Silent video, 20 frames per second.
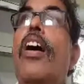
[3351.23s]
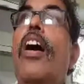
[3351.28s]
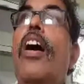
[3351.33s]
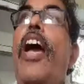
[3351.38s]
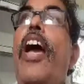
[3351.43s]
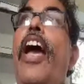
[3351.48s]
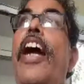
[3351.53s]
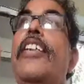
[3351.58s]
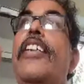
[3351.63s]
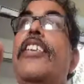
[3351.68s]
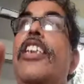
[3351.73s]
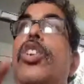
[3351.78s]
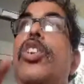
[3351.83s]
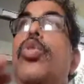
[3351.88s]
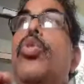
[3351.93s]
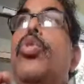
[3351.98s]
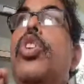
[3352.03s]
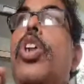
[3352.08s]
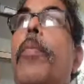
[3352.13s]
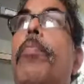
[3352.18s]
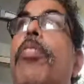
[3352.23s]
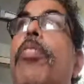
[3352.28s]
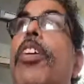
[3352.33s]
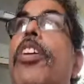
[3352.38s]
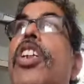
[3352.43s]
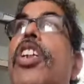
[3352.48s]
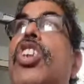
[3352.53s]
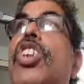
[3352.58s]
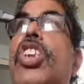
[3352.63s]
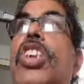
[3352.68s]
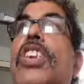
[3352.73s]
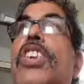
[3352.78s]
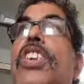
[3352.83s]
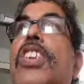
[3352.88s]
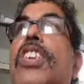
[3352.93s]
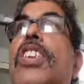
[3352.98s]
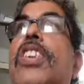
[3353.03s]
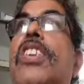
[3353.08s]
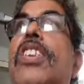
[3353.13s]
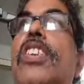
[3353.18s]
attitude of the
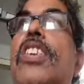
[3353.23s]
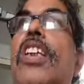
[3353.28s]
teachers,